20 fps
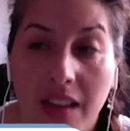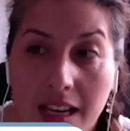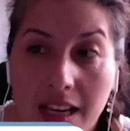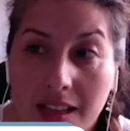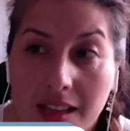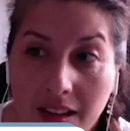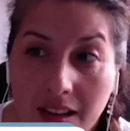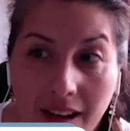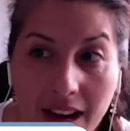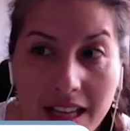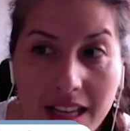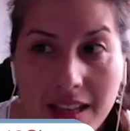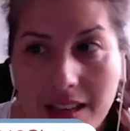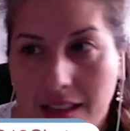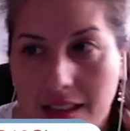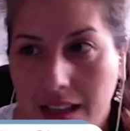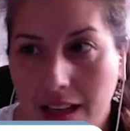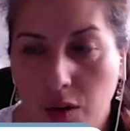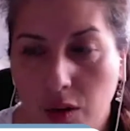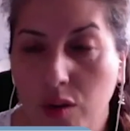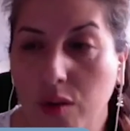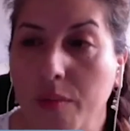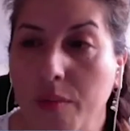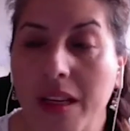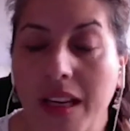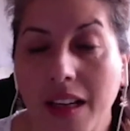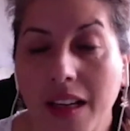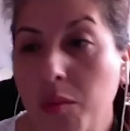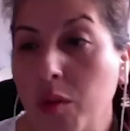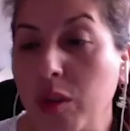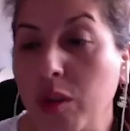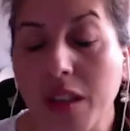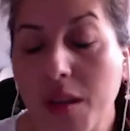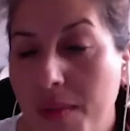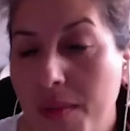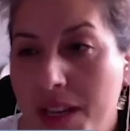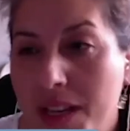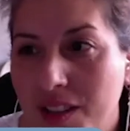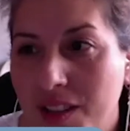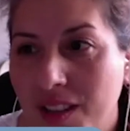crisis and economic and
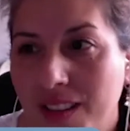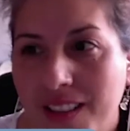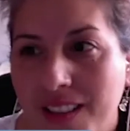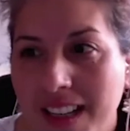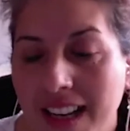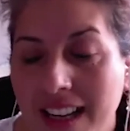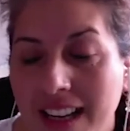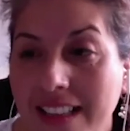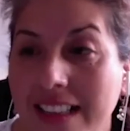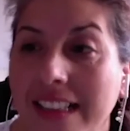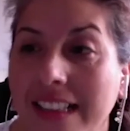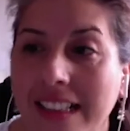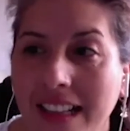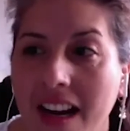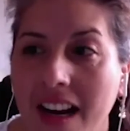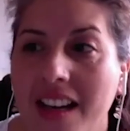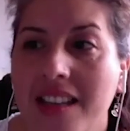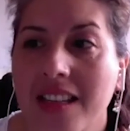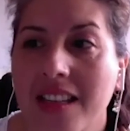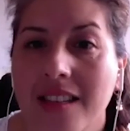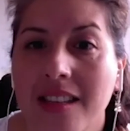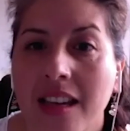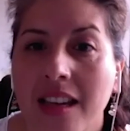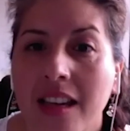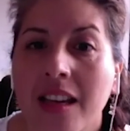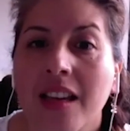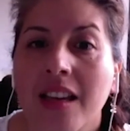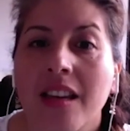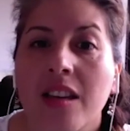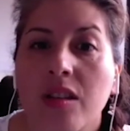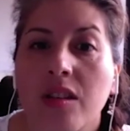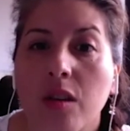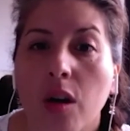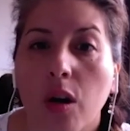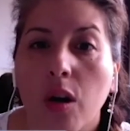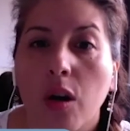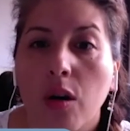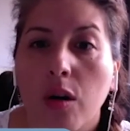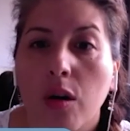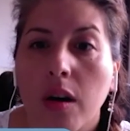multidimensional crisis.
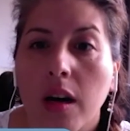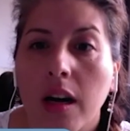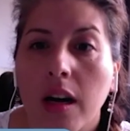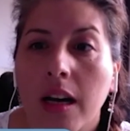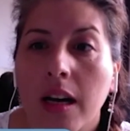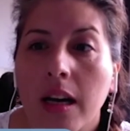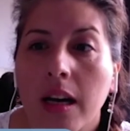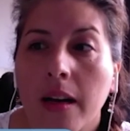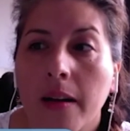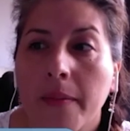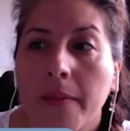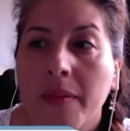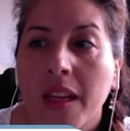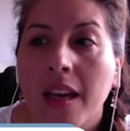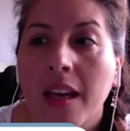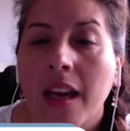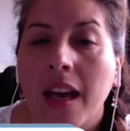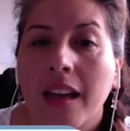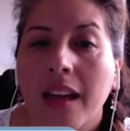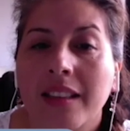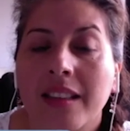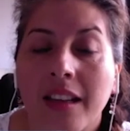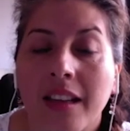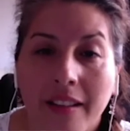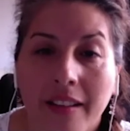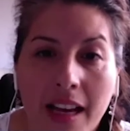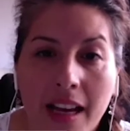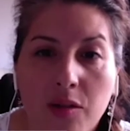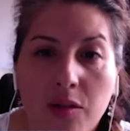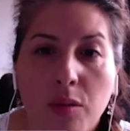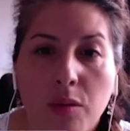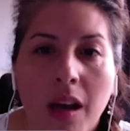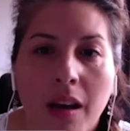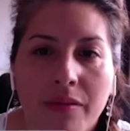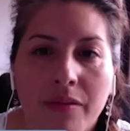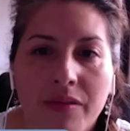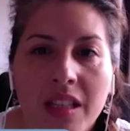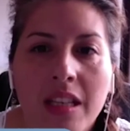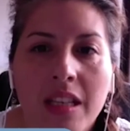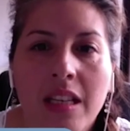So at CREAS we
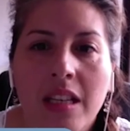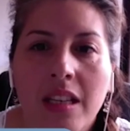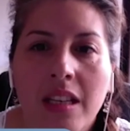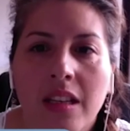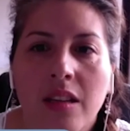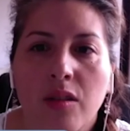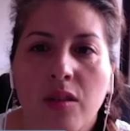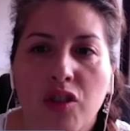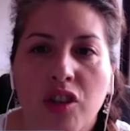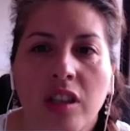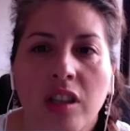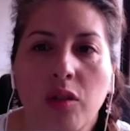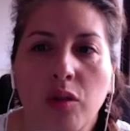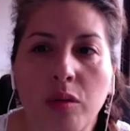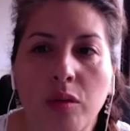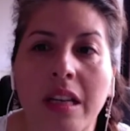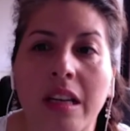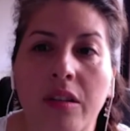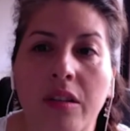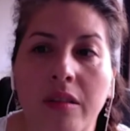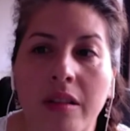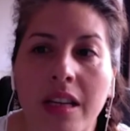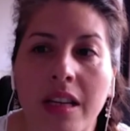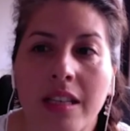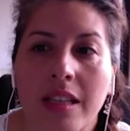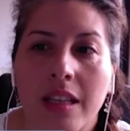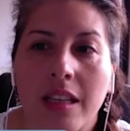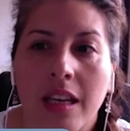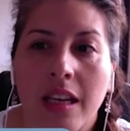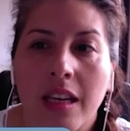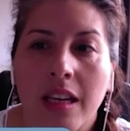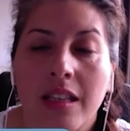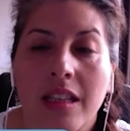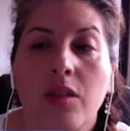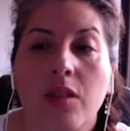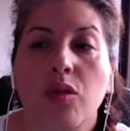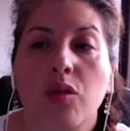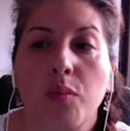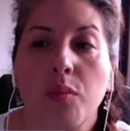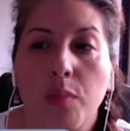have seen the urgent to increase
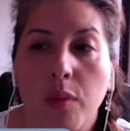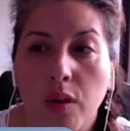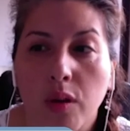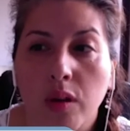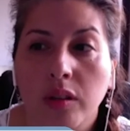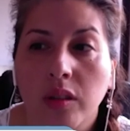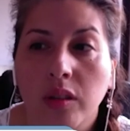this support,